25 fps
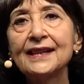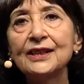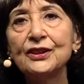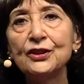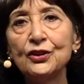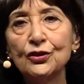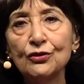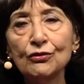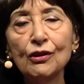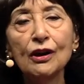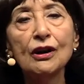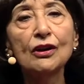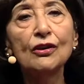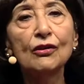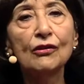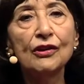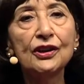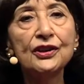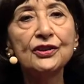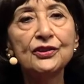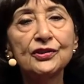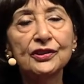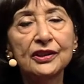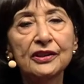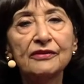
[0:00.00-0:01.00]
"You are
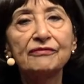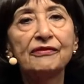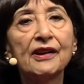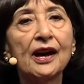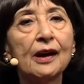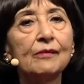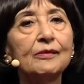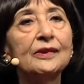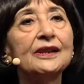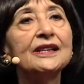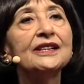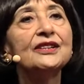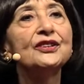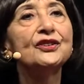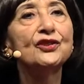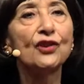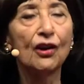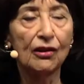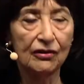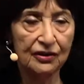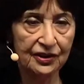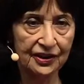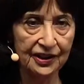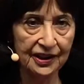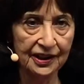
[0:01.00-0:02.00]
going to the family
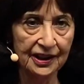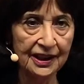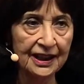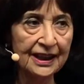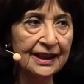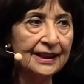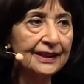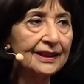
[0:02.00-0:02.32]
doctor."